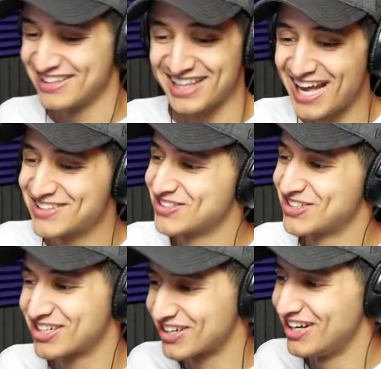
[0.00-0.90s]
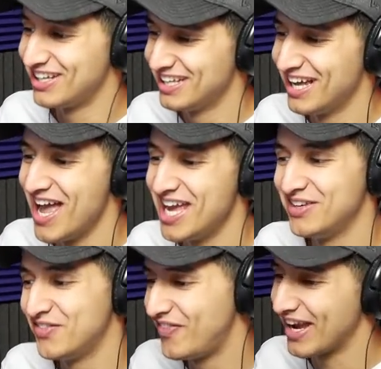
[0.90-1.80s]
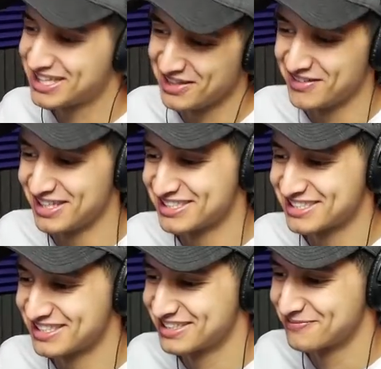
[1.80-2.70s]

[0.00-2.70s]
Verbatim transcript: now that's what you call effectiveness.